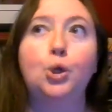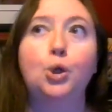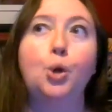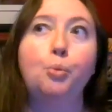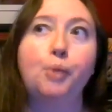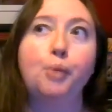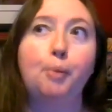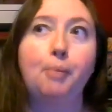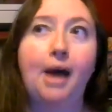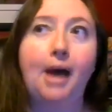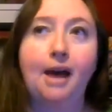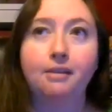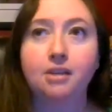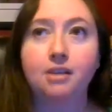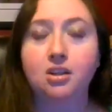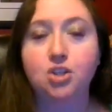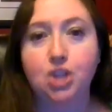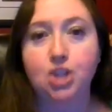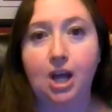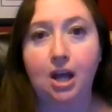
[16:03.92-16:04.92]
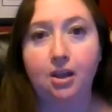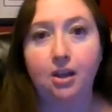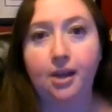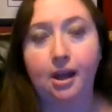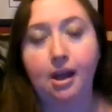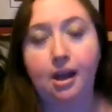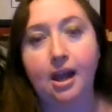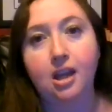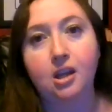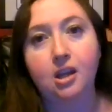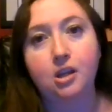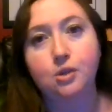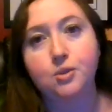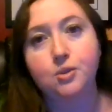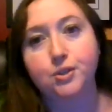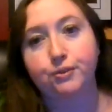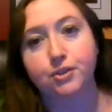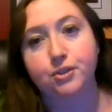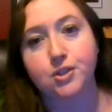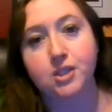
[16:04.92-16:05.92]
homeopathic gel that I
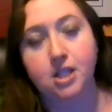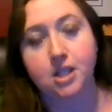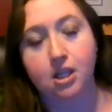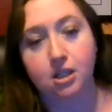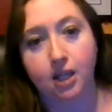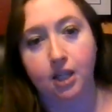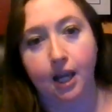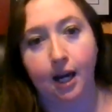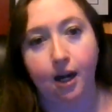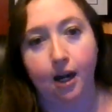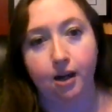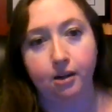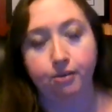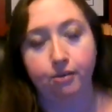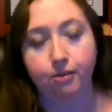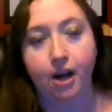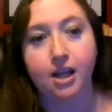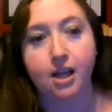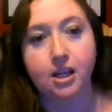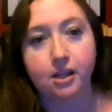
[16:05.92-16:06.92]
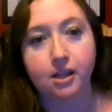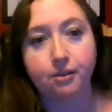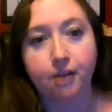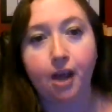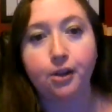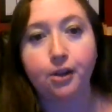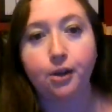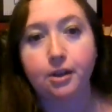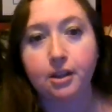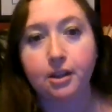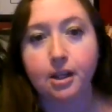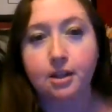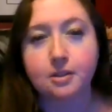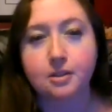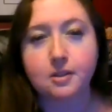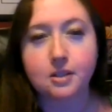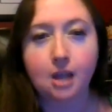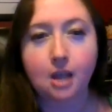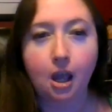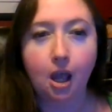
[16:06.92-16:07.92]
use for skincare and a variety of other
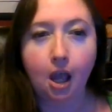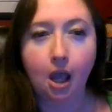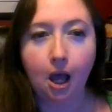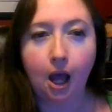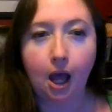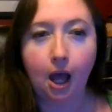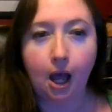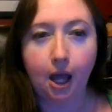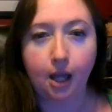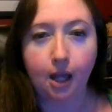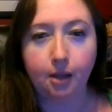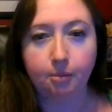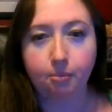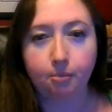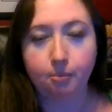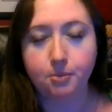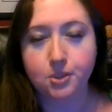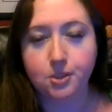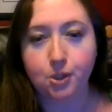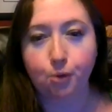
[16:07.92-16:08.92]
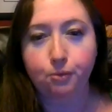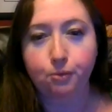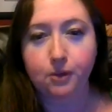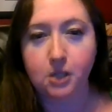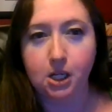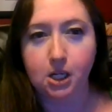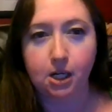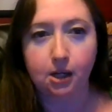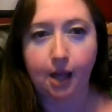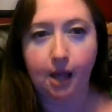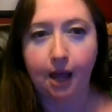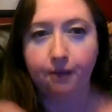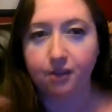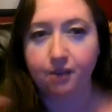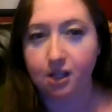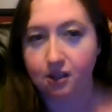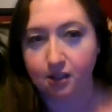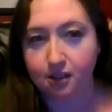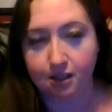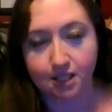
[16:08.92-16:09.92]
things. So if you have
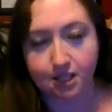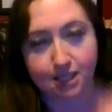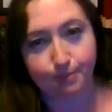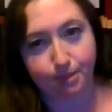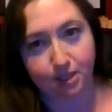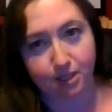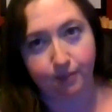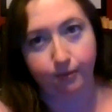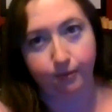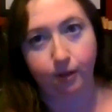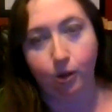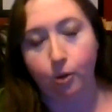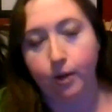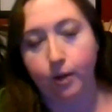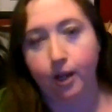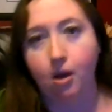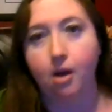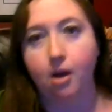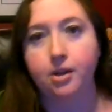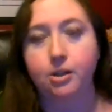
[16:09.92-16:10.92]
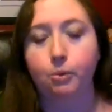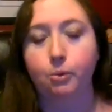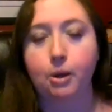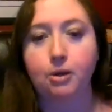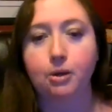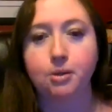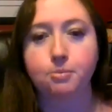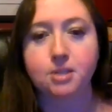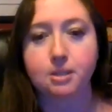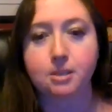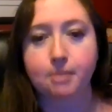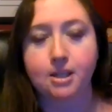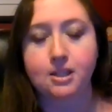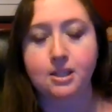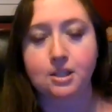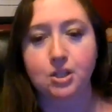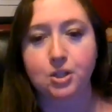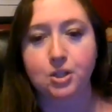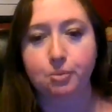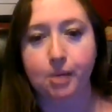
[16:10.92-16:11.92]
anything specific going on, you're welcome to
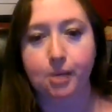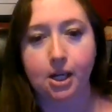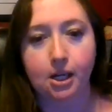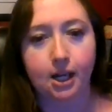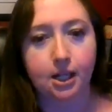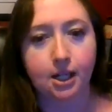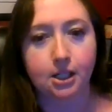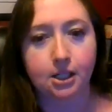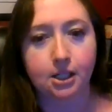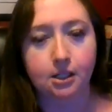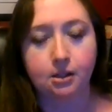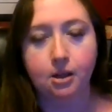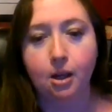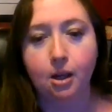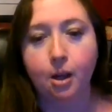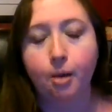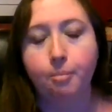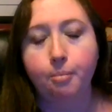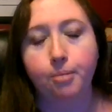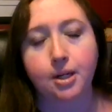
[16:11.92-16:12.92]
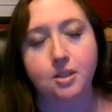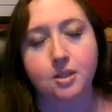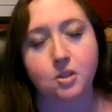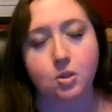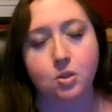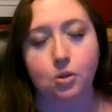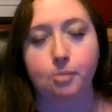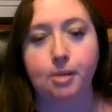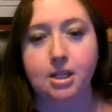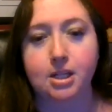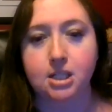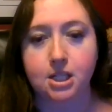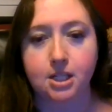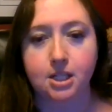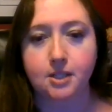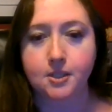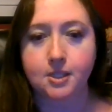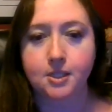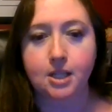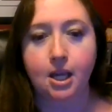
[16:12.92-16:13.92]
message me and I can brainstorm
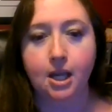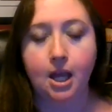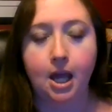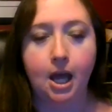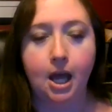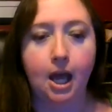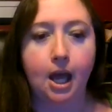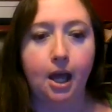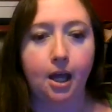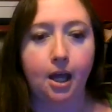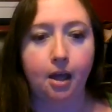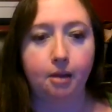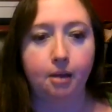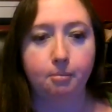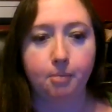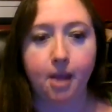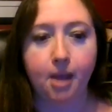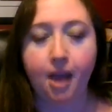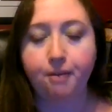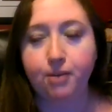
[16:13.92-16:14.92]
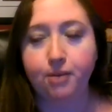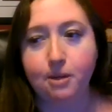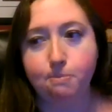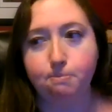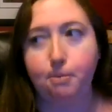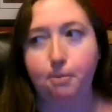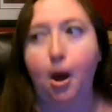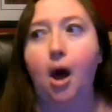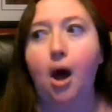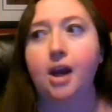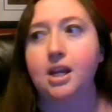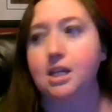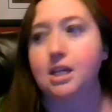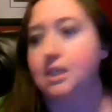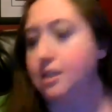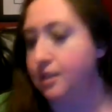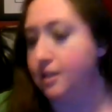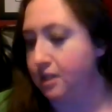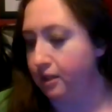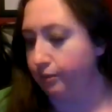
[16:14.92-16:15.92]
ideas. Every
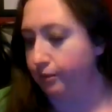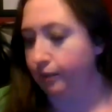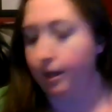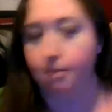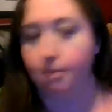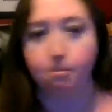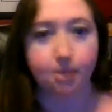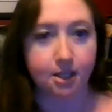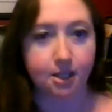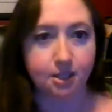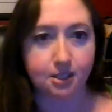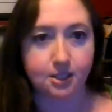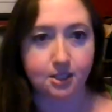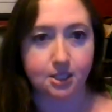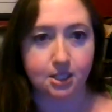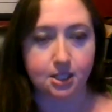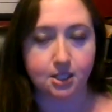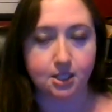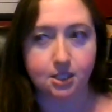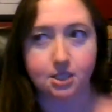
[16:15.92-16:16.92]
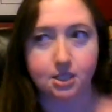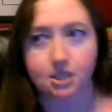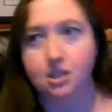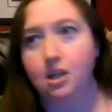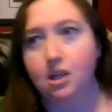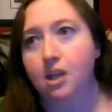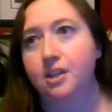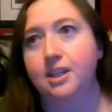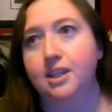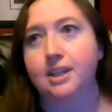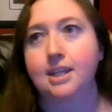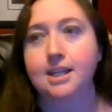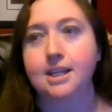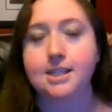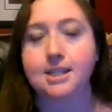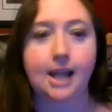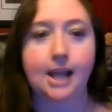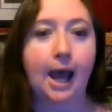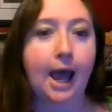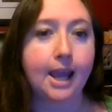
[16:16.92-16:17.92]
body is different, but this is the
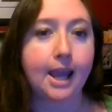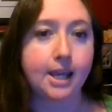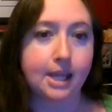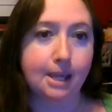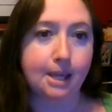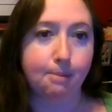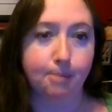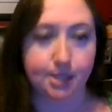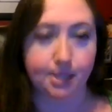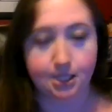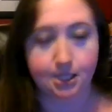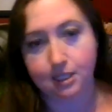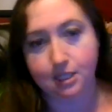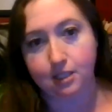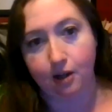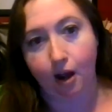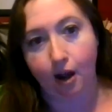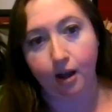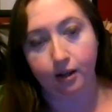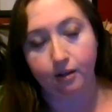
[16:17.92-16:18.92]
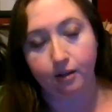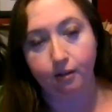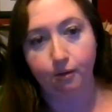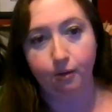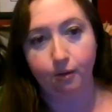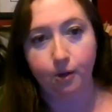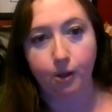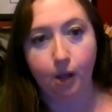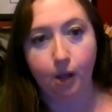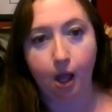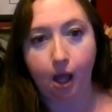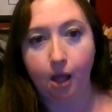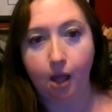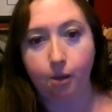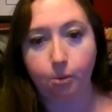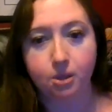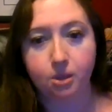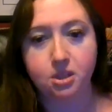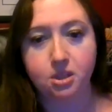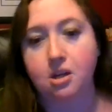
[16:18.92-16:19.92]
things that I keep in stock
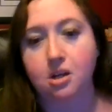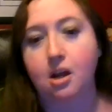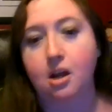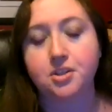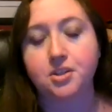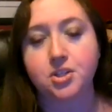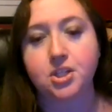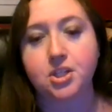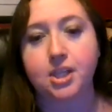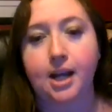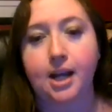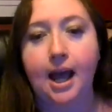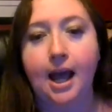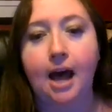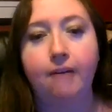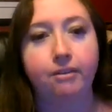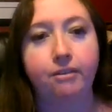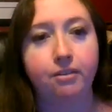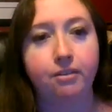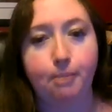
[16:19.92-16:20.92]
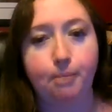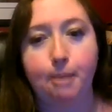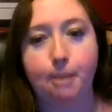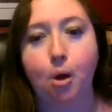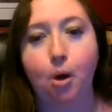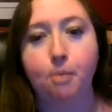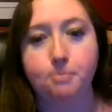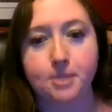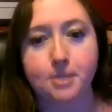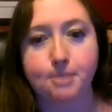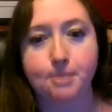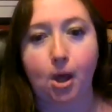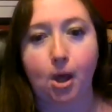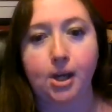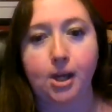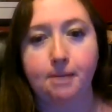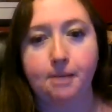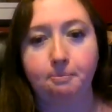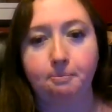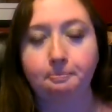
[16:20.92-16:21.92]
with the knowledge that I have of my mom's
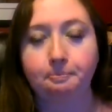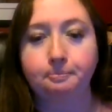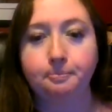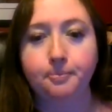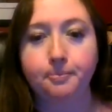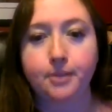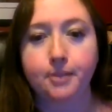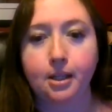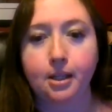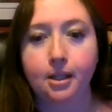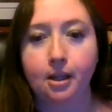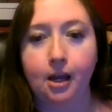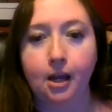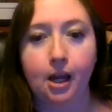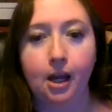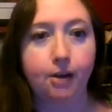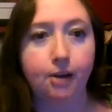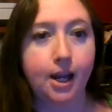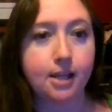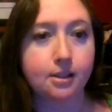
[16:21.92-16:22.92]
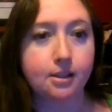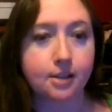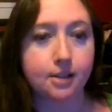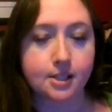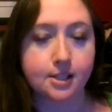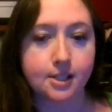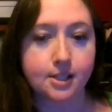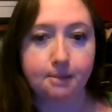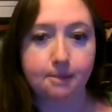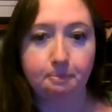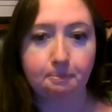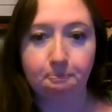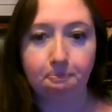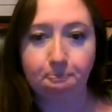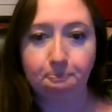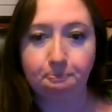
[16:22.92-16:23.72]
body. All right, and that's it.